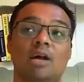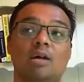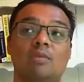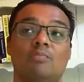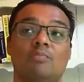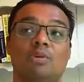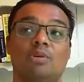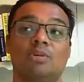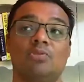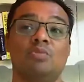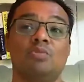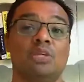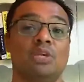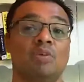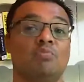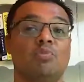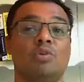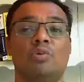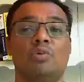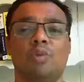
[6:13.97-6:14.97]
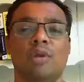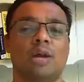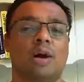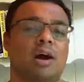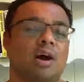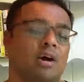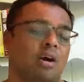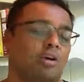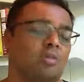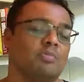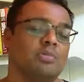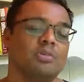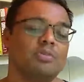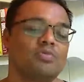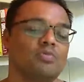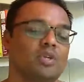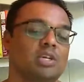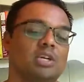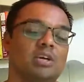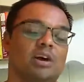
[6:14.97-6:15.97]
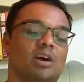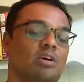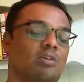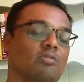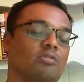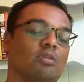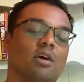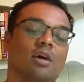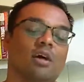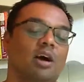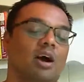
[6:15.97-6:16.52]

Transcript: because we didn't want to be at home. It was really cold.